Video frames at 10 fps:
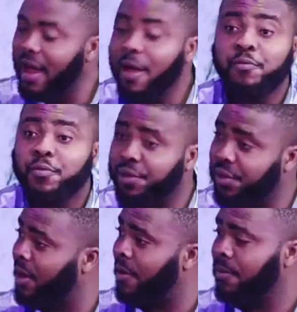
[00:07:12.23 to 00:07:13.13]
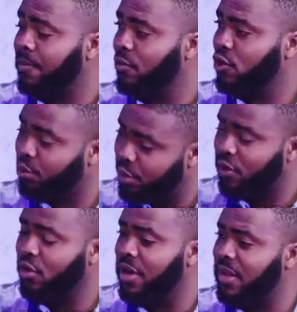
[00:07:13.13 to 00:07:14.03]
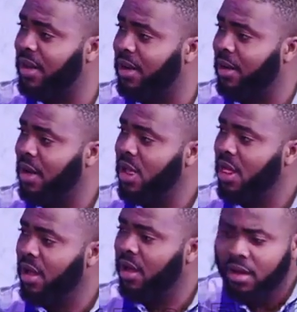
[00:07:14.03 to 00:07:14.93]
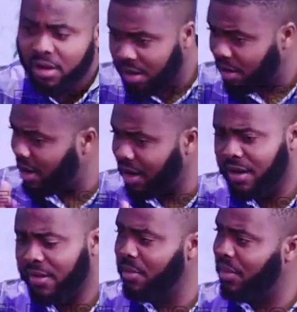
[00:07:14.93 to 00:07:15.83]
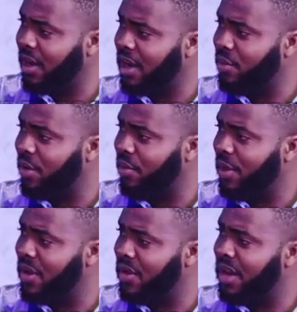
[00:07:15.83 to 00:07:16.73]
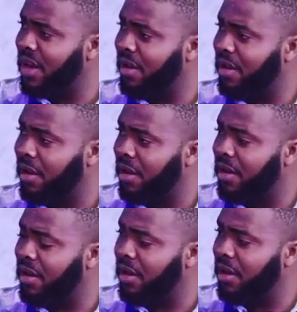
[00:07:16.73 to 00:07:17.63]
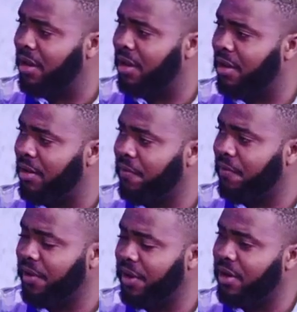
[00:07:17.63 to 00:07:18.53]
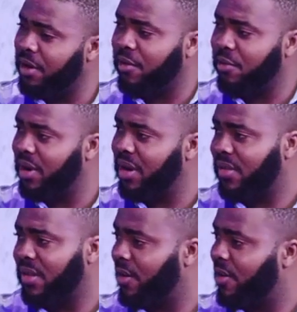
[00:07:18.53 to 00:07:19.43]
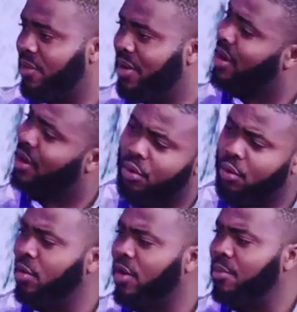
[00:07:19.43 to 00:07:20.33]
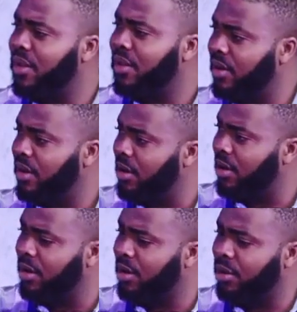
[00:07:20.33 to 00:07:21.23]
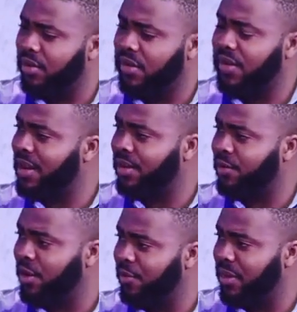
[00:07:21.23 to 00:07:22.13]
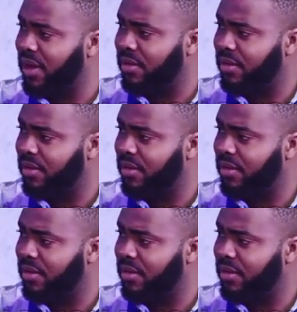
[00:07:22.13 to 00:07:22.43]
Everything should be automated. And the same thing can be implemented in the federal government, state government, and local government tiers of government.